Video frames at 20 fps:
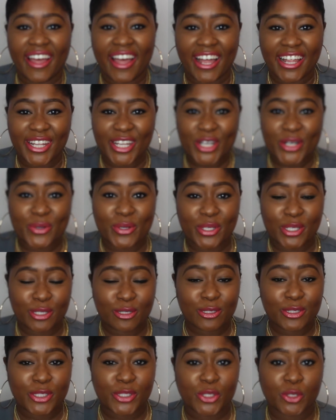Hello
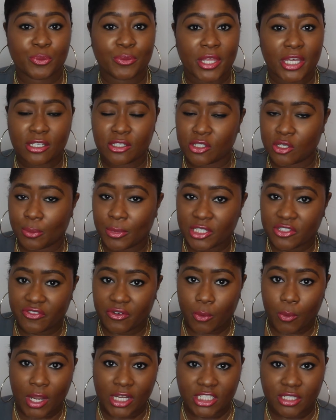YouTube, thank you so much
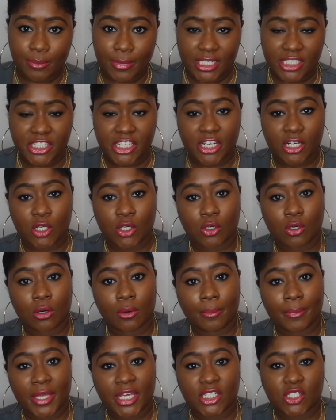for watching my channel.
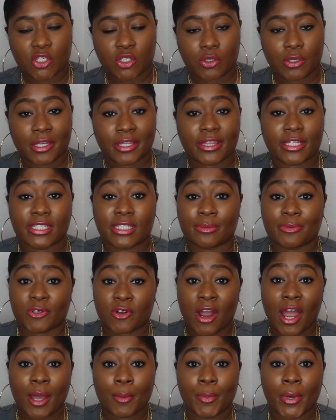Make sure you hit the
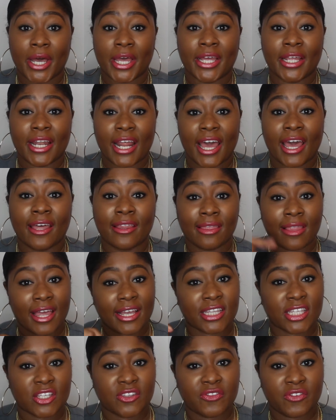subscribe button and
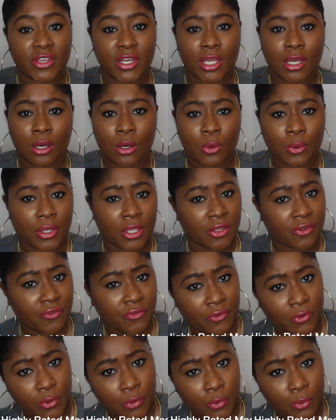like this video
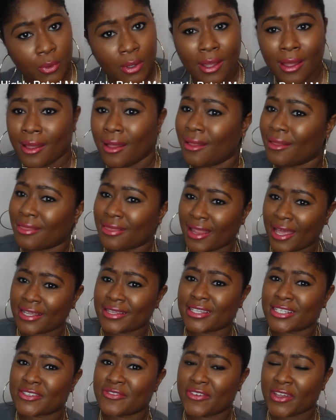if you
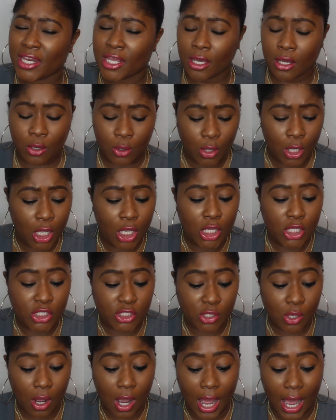like this video.
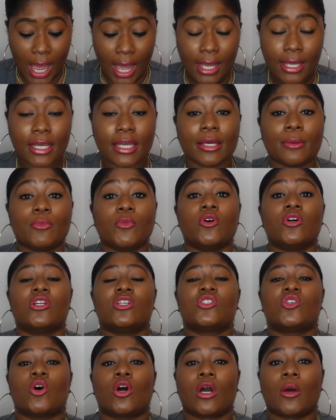So I am going
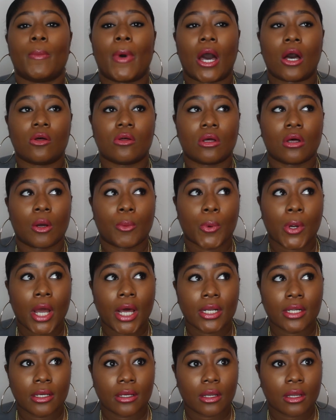to talk about a
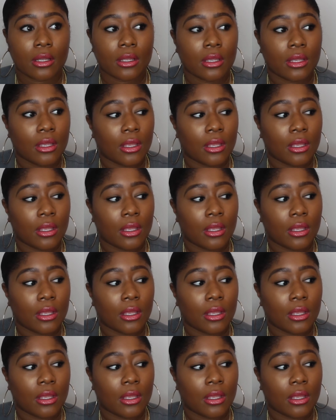product